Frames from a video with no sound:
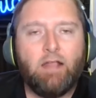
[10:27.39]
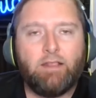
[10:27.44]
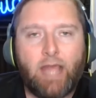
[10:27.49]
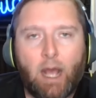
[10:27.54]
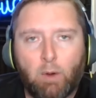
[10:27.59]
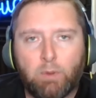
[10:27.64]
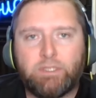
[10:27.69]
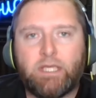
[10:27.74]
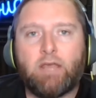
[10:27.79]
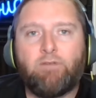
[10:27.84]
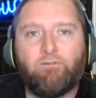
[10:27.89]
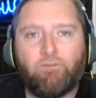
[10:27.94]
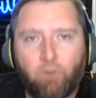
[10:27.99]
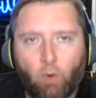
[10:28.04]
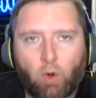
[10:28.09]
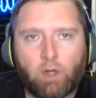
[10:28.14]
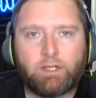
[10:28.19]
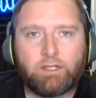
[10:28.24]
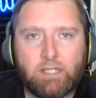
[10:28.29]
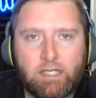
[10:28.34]
That was a
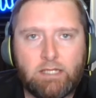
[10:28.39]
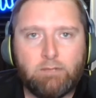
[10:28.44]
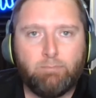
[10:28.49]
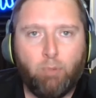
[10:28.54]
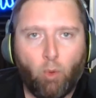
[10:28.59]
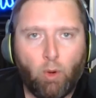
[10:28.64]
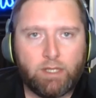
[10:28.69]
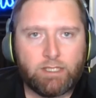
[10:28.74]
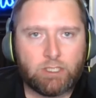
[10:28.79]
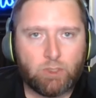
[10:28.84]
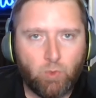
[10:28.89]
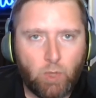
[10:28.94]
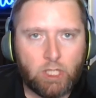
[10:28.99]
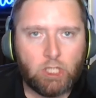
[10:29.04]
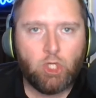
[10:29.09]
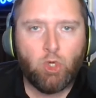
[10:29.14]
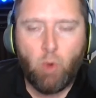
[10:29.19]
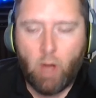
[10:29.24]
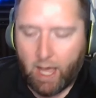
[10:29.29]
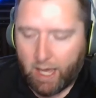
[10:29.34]
14 point swing.
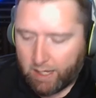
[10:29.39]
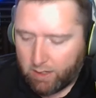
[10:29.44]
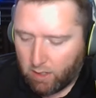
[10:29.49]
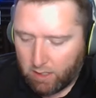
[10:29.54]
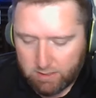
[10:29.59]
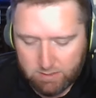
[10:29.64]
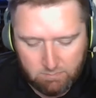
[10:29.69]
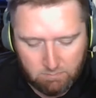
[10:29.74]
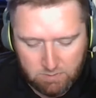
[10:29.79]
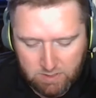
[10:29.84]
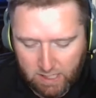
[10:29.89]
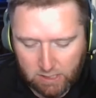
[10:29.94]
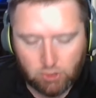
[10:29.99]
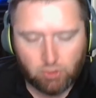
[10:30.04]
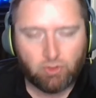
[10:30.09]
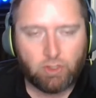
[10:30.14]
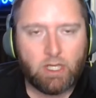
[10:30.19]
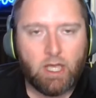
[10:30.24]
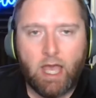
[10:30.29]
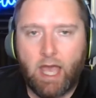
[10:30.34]
You had
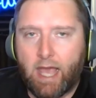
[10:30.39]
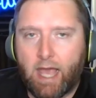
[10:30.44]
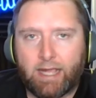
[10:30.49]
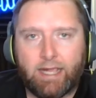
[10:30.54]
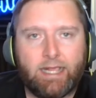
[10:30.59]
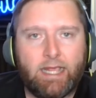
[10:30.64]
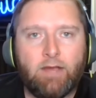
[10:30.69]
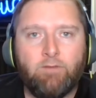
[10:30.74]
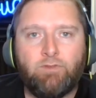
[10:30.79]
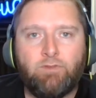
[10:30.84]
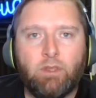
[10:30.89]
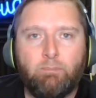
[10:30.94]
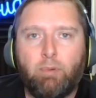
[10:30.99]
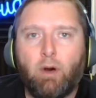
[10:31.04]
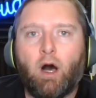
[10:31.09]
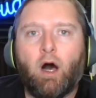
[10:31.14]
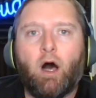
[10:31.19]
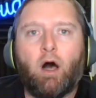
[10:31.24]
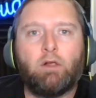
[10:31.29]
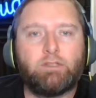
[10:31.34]
essentially give the
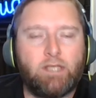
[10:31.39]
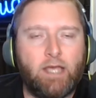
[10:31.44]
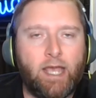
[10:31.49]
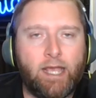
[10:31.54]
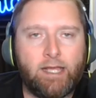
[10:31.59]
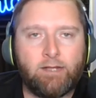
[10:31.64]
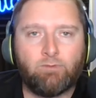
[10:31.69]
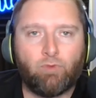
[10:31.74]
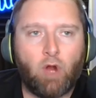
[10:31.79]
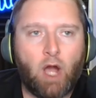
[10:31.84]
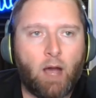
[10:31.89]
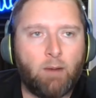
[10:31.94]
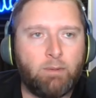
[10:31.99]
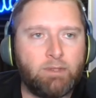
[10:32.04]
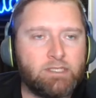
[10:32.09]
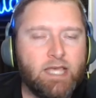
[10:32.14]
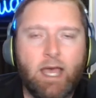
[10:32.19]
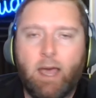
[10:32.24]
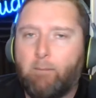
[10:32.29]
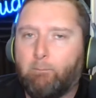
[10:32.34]
ball to Aidan
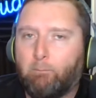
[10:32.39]
Robbins,